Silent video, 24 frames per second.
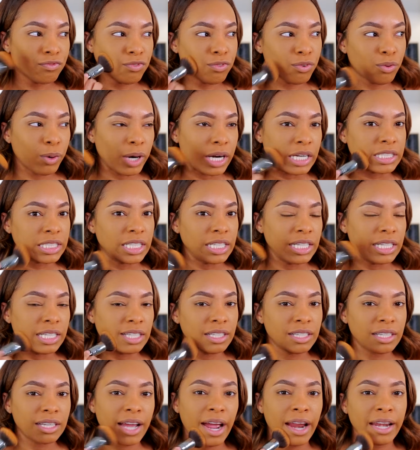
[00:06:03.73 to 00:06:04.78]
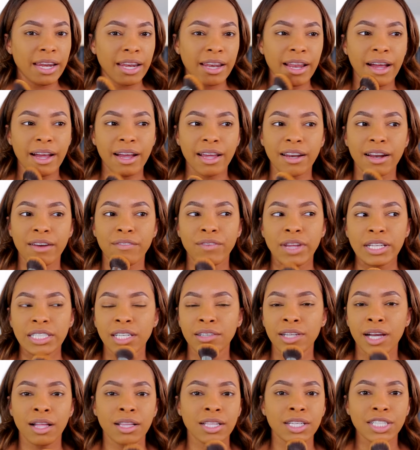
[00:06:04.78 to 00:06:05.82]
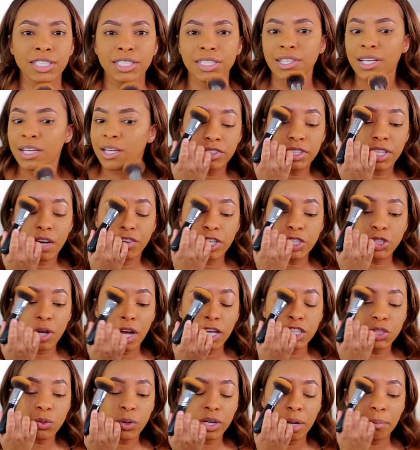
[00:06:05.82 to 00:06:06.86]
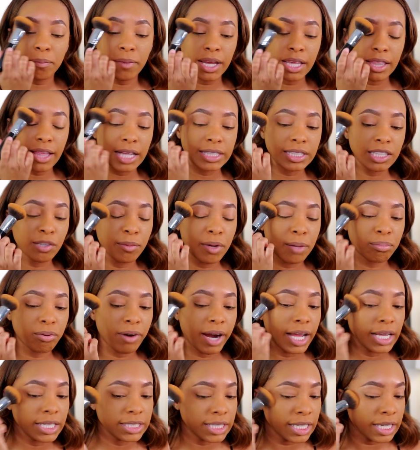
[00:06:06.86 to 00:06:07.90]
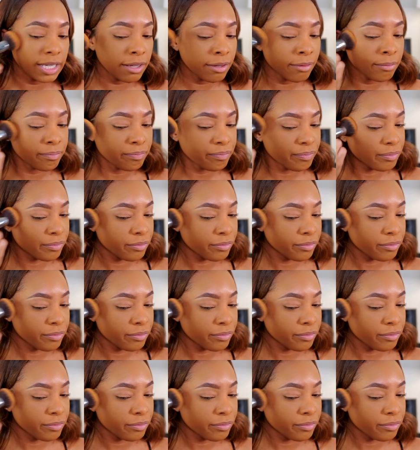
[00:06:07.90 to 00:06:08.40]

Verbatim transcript: fourteen ninety-nine or fifteen dollars. So for drugstore, to me, that's a little bit pricey.